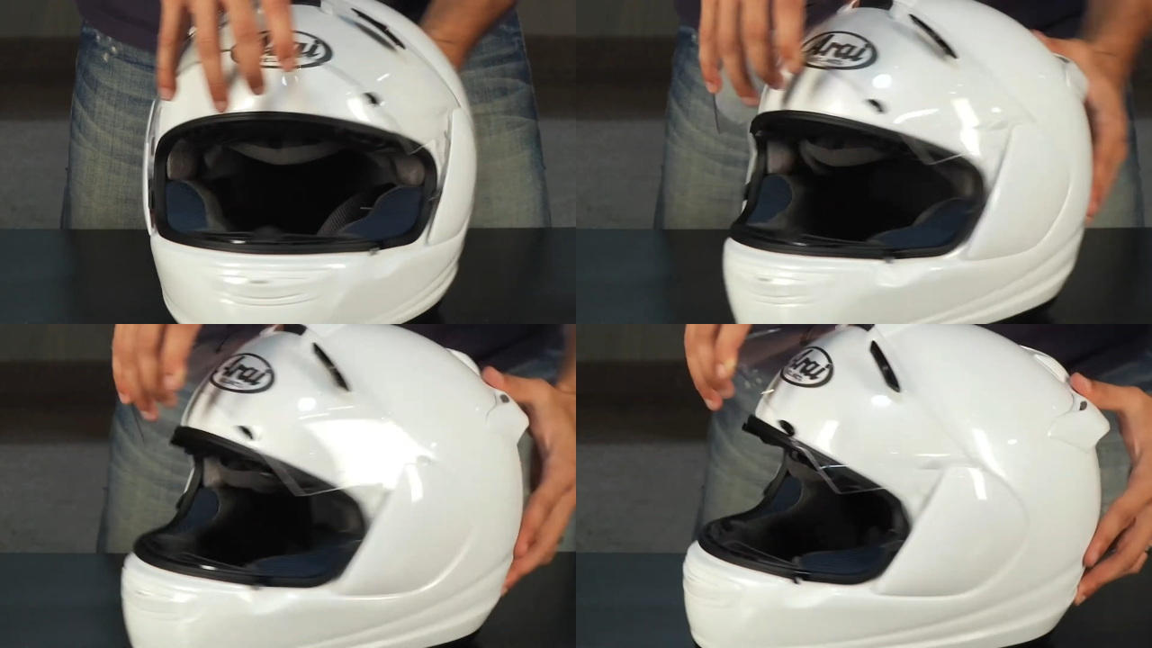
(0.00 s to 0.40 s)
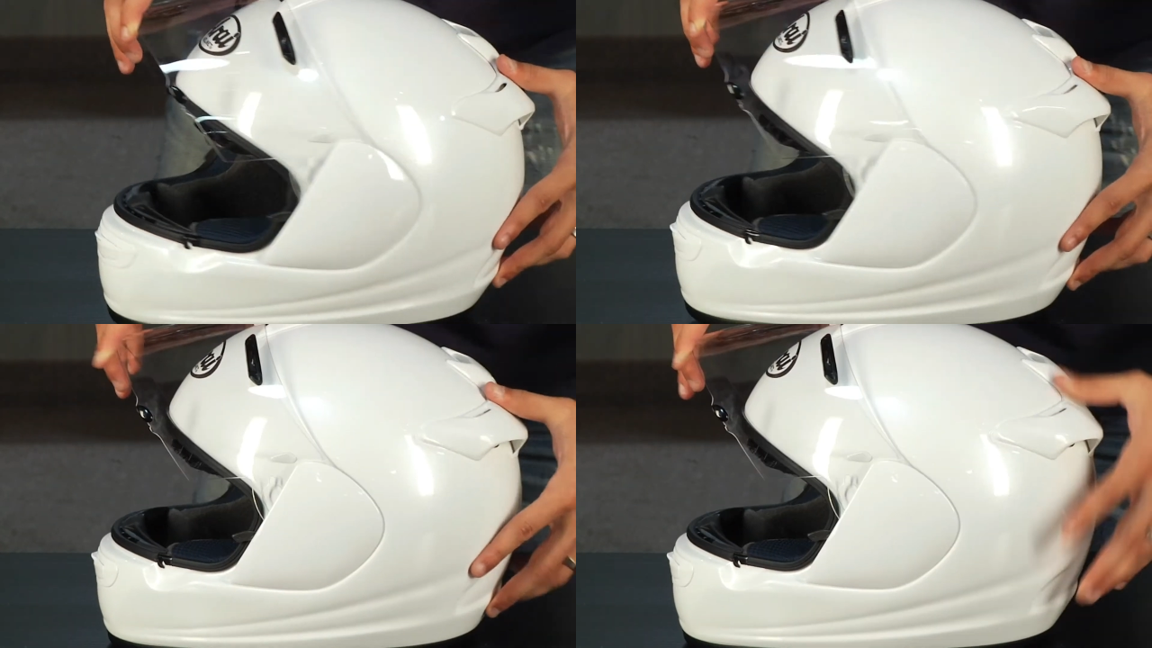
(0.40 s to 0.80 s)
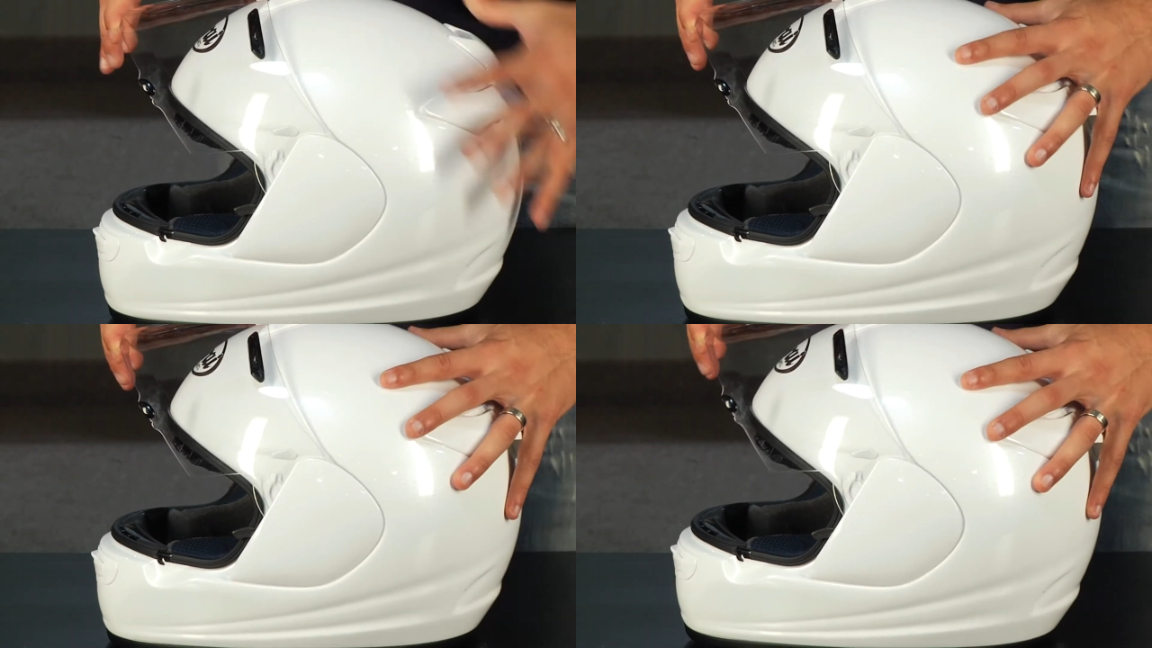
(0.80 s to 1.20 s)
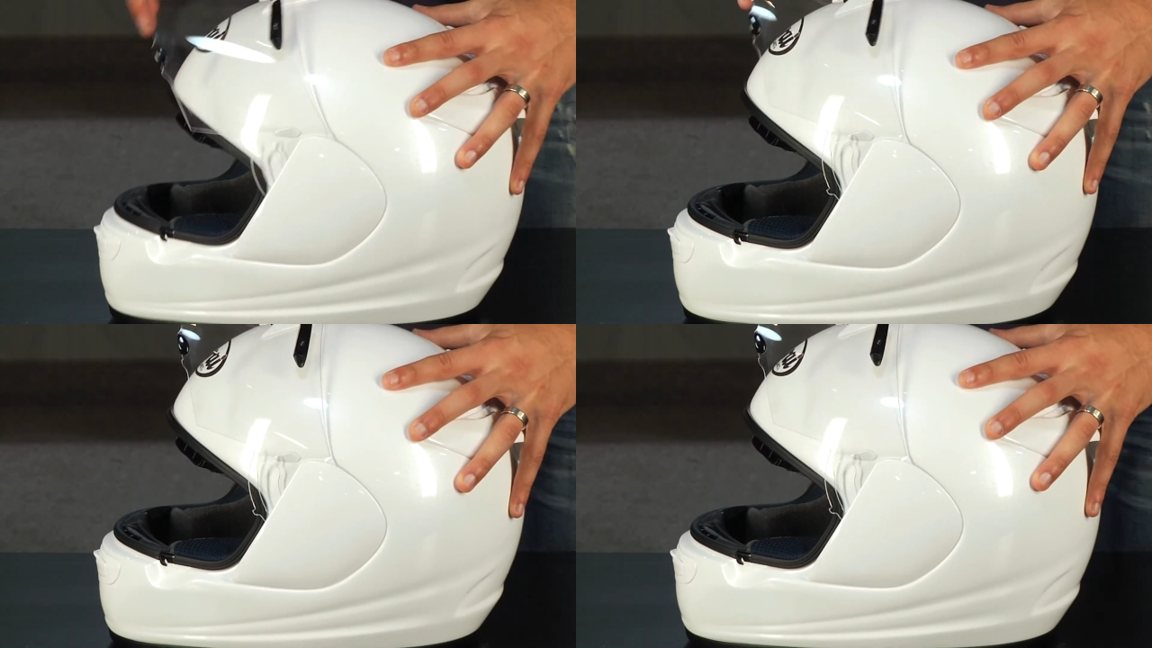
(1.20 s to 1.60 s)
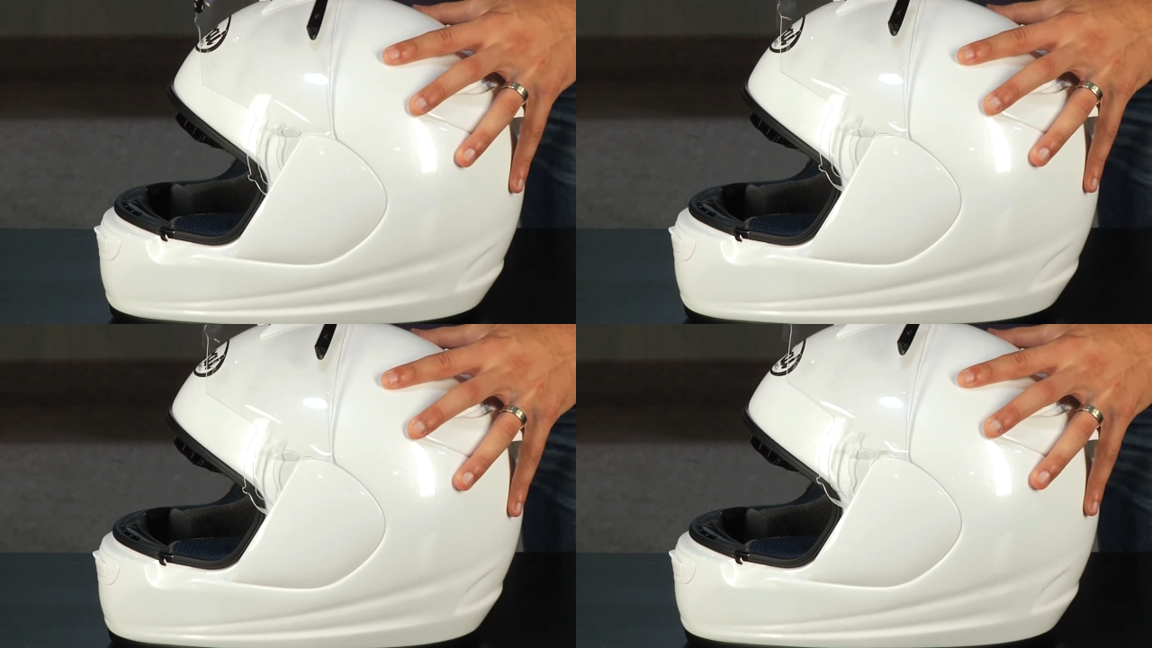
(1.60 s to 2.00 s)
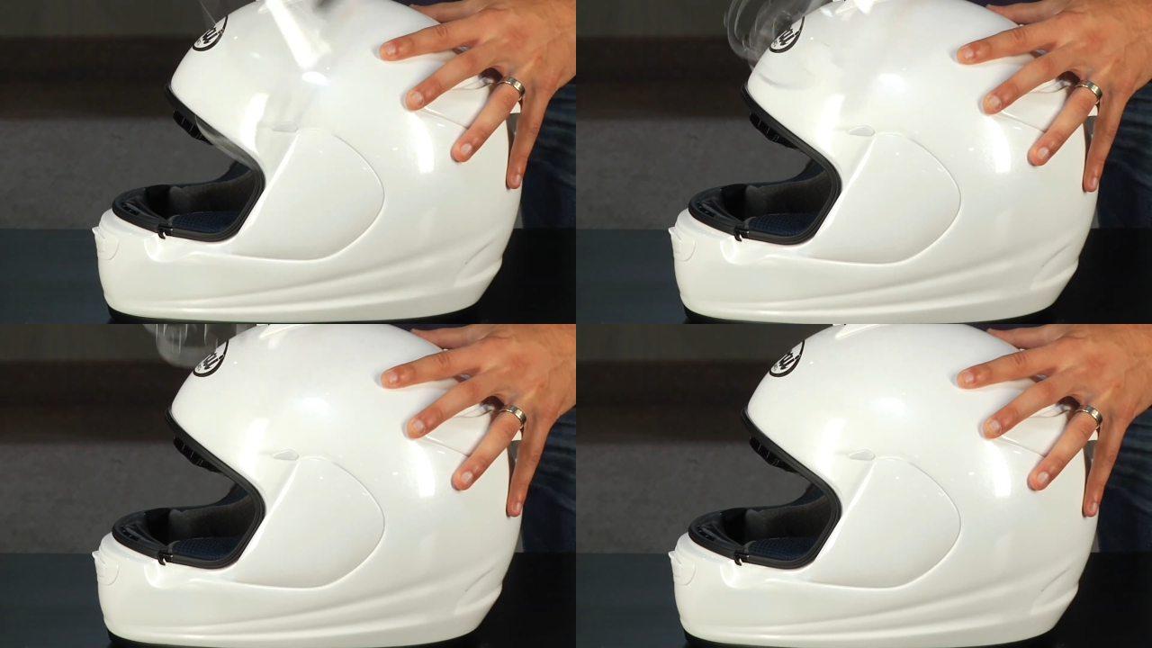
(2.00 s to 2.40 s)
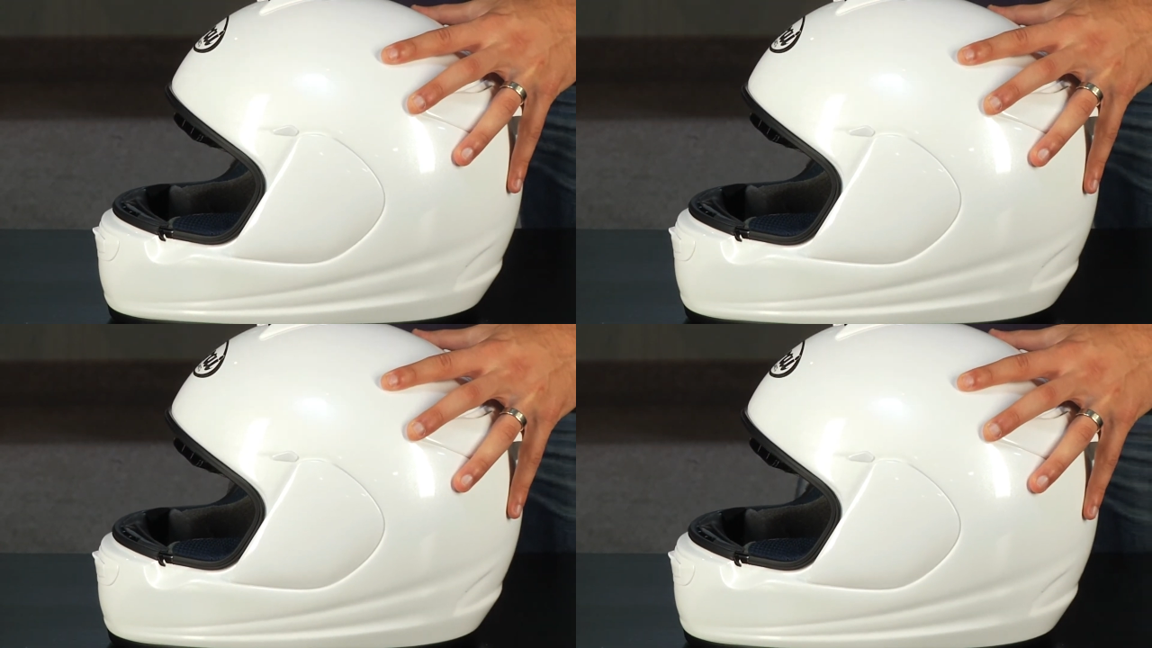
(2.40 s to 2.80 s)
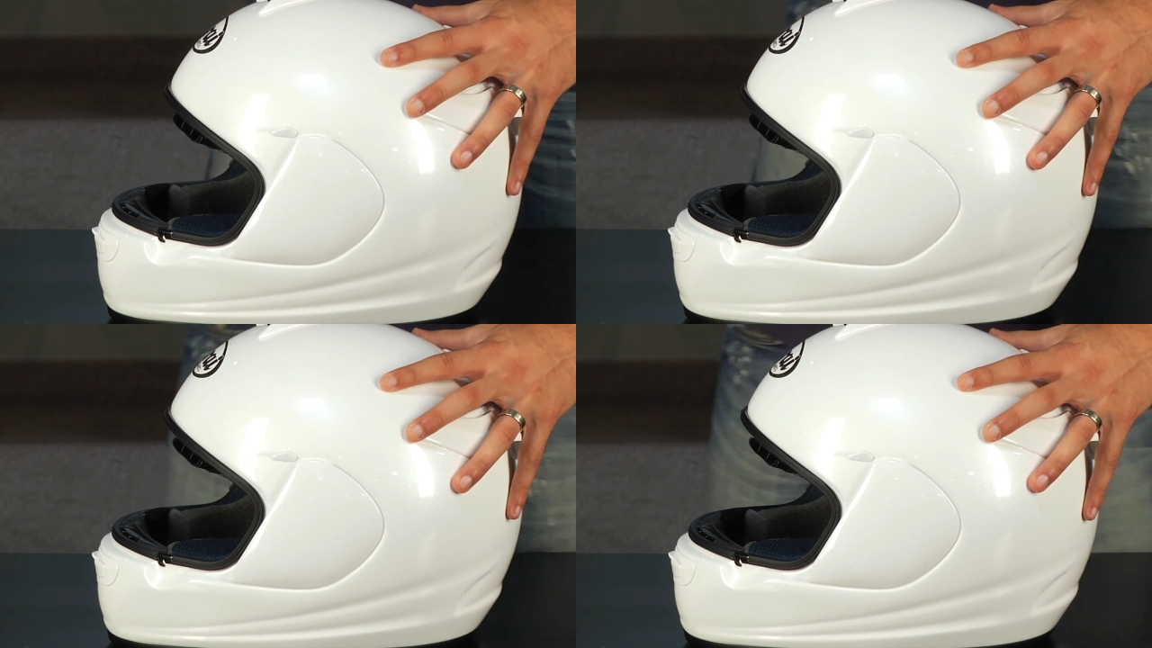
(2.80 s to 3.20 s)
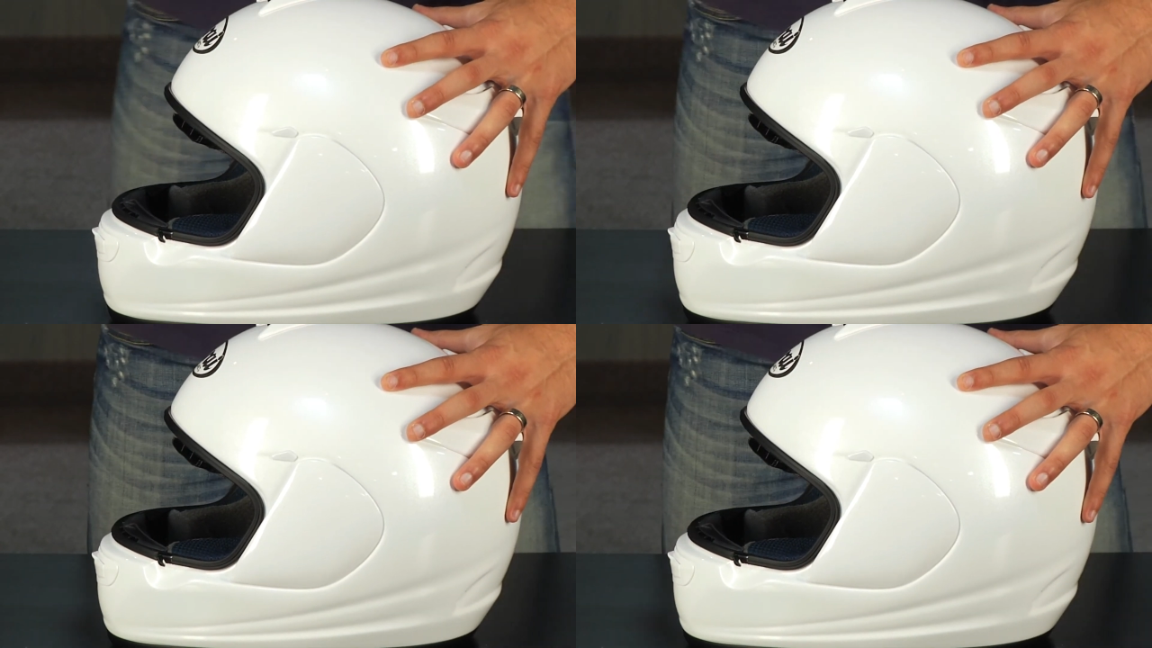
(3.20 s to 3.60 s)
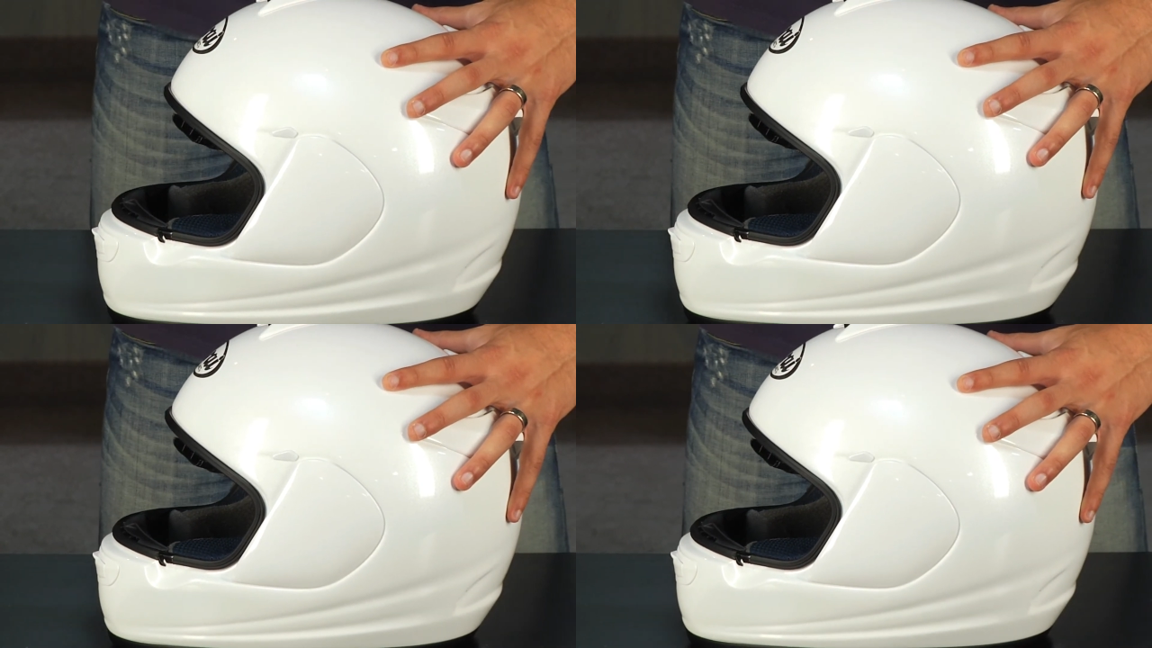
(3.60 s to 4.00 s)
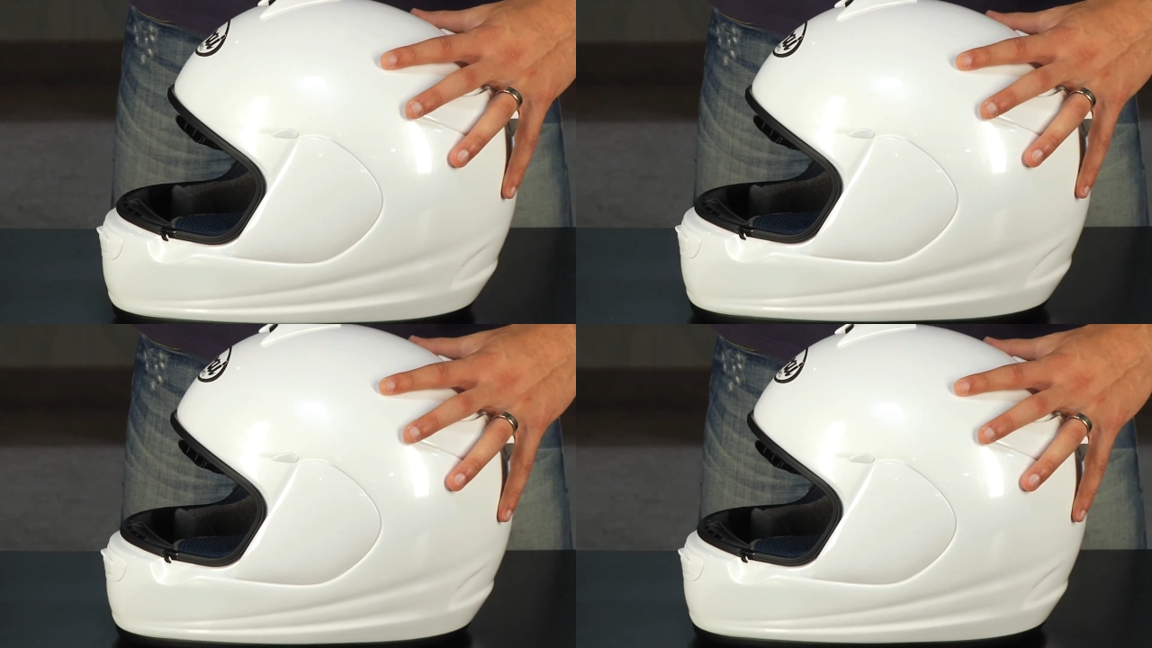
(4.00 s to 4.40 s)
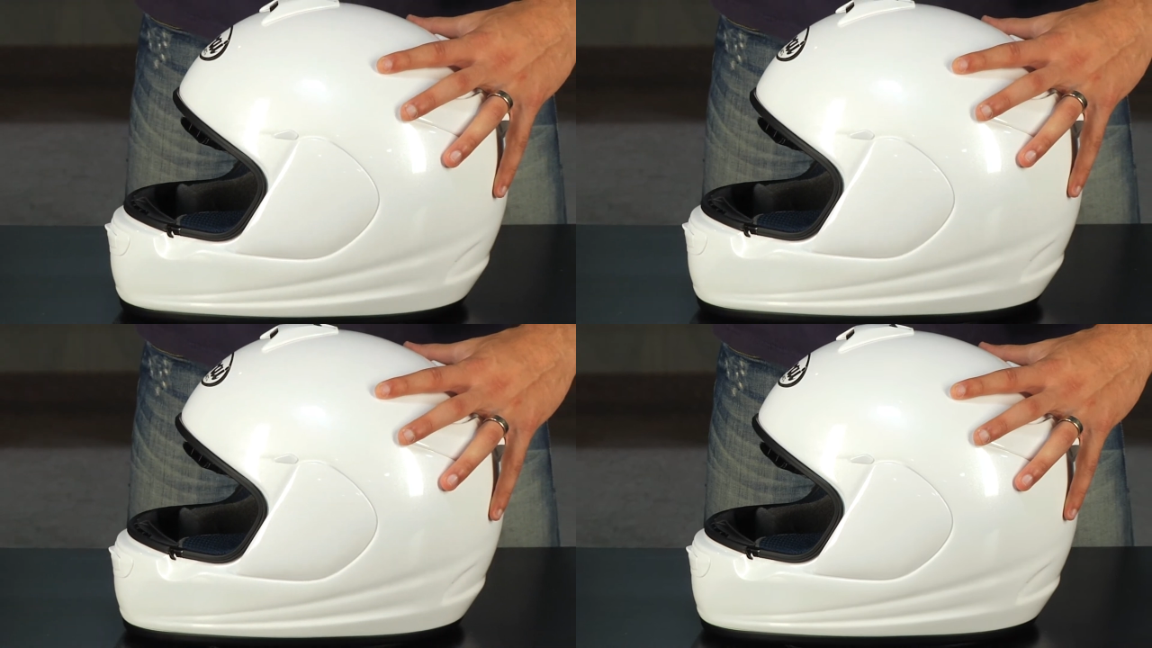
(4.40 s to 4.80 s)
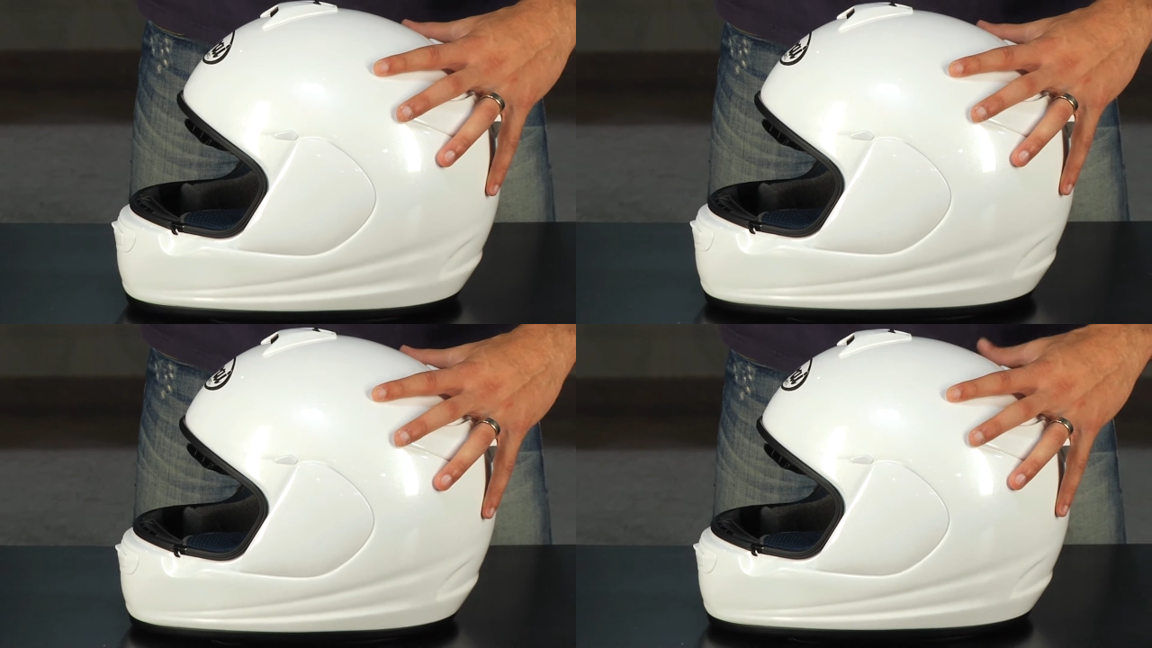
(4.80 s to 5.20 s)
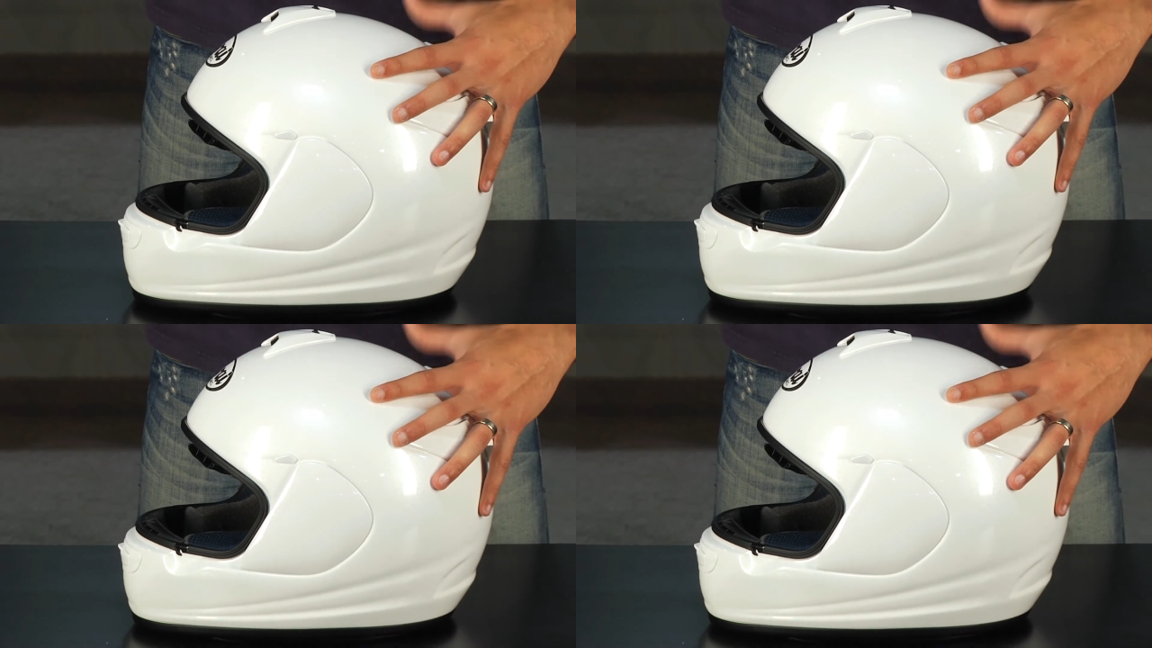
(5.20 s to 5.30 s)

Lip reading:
No face is visible, so there are no lips to read.